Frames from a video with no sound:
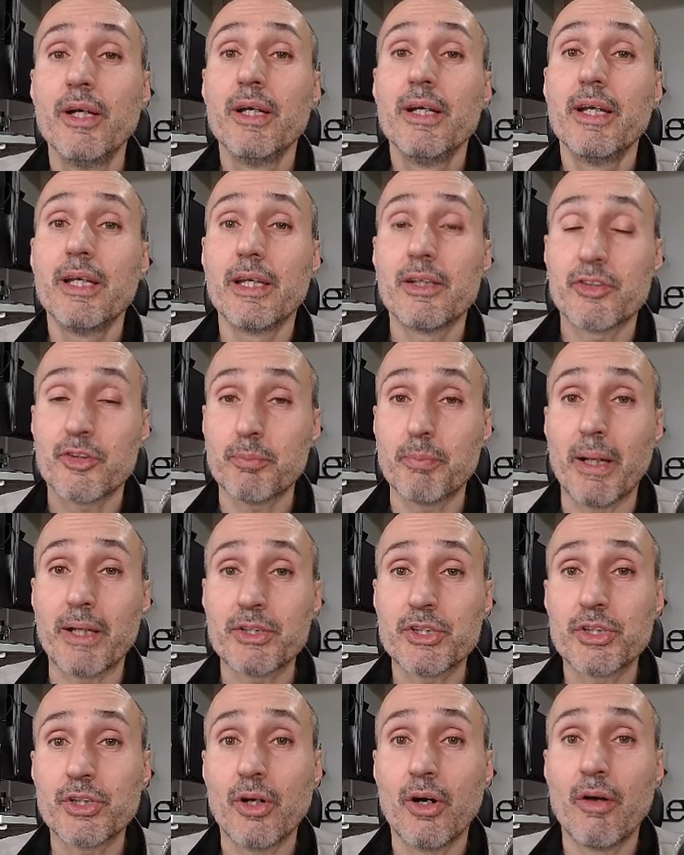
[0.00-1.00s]

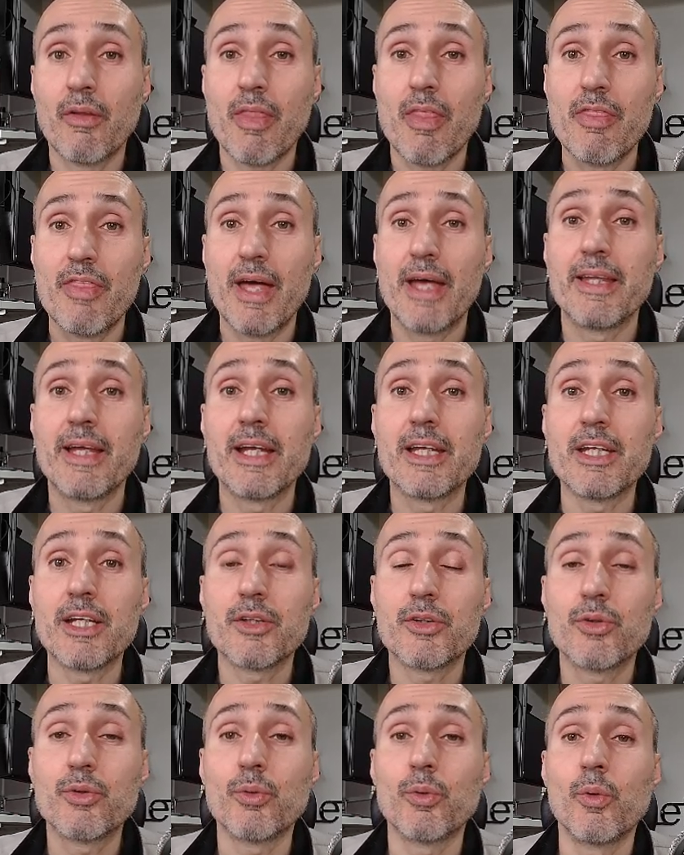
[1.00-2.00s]
inspection that I
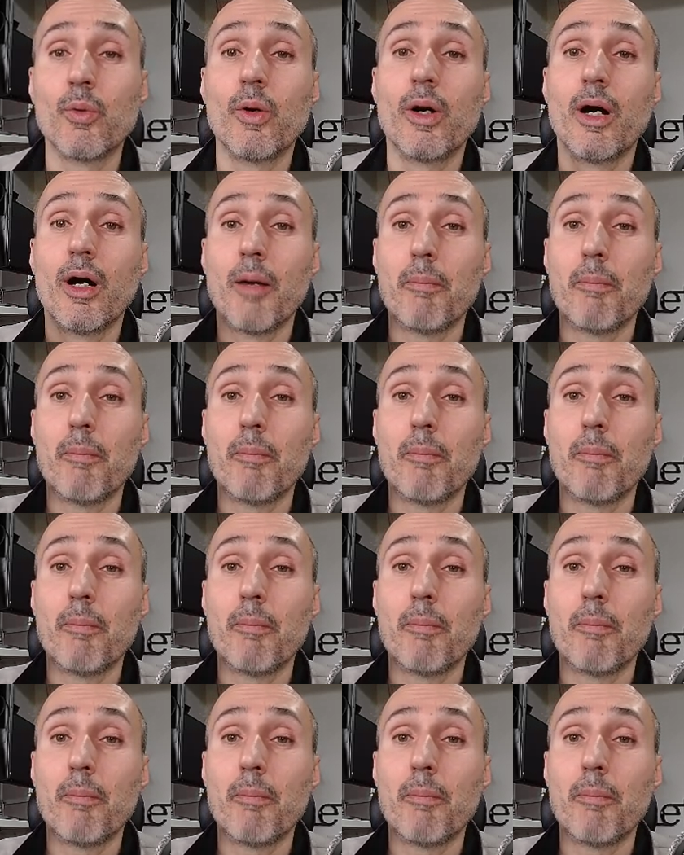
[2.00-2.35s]
need to